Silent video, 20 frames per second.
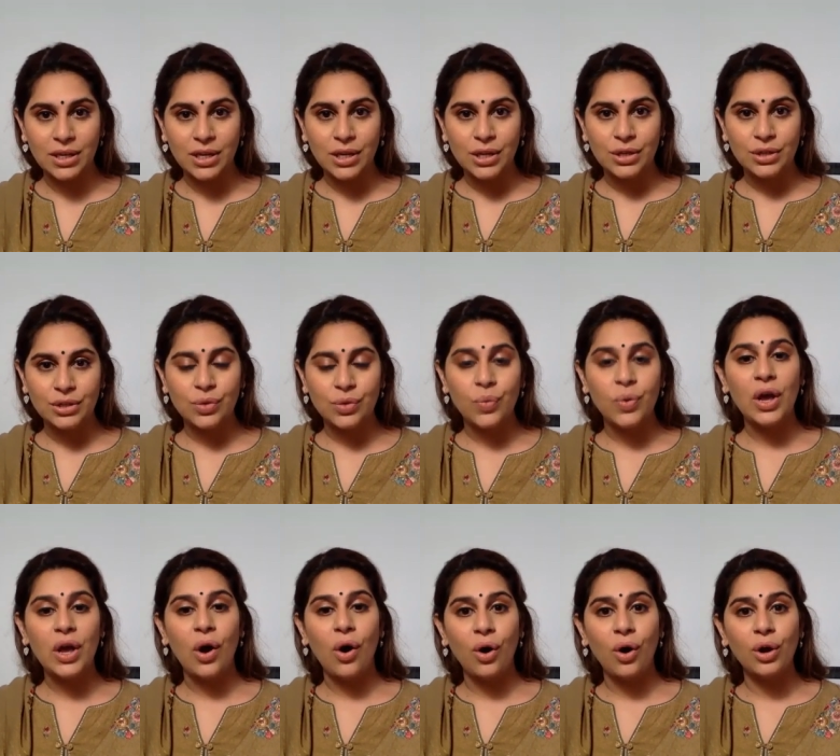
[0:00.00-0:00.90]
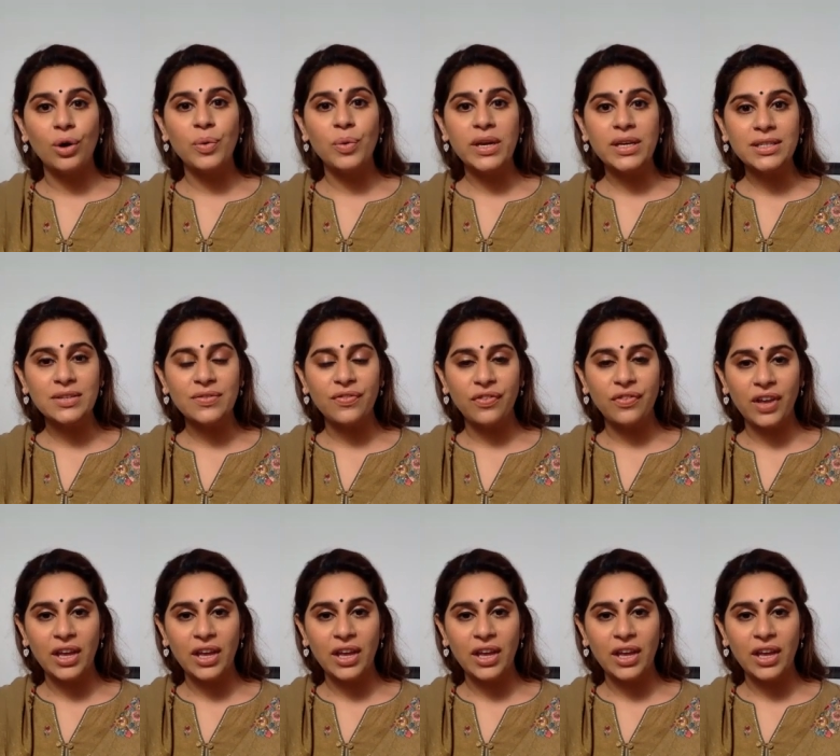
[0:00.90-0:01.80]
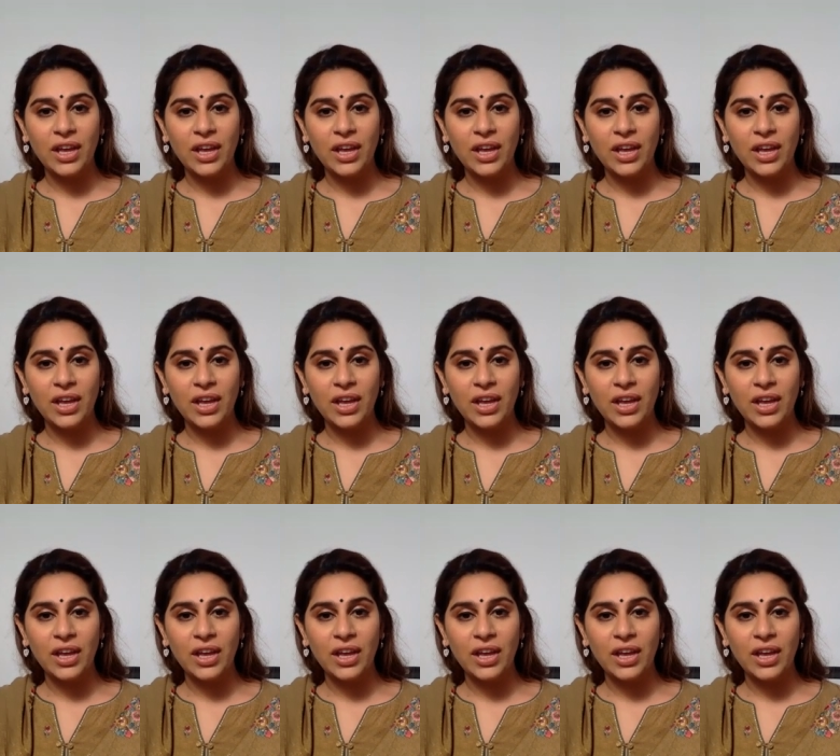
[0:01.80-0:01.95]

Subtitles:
So we always feel that,